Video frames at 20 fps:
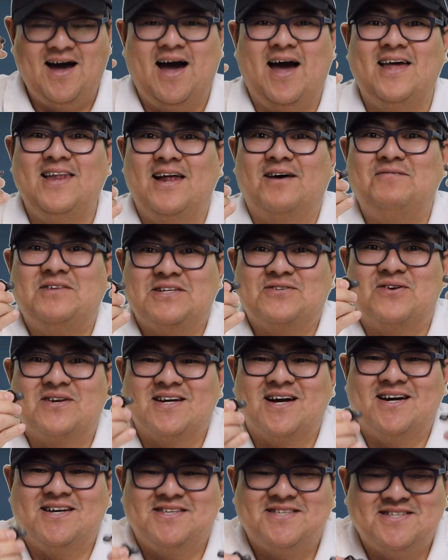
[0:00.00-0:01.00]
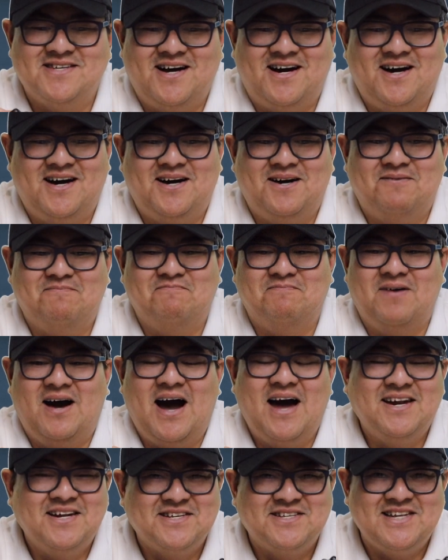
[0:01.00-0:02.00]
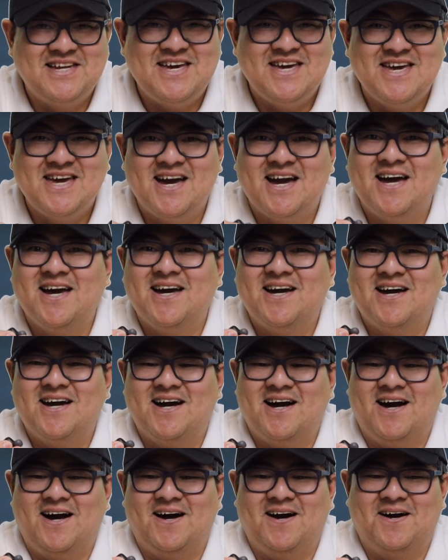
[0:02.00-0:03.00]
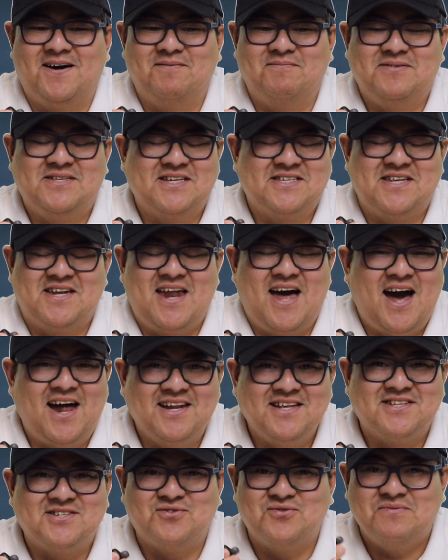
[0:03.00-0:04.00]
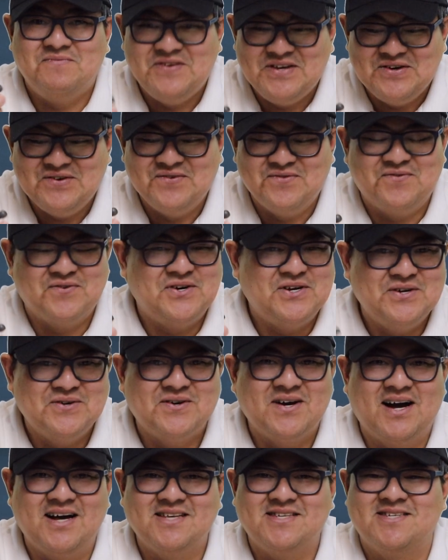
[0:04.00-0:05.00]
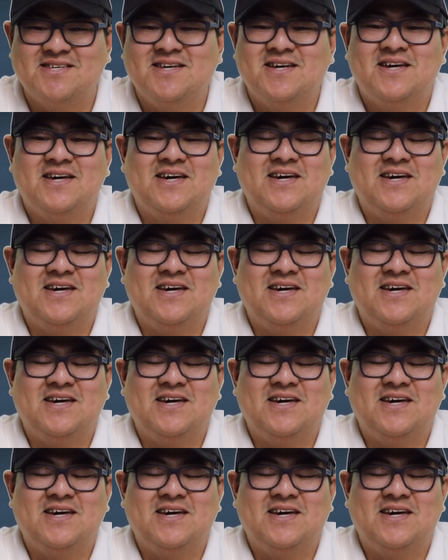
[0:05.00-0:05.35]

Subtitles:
I love this one, guys. Honestly, just an honest review for you guys.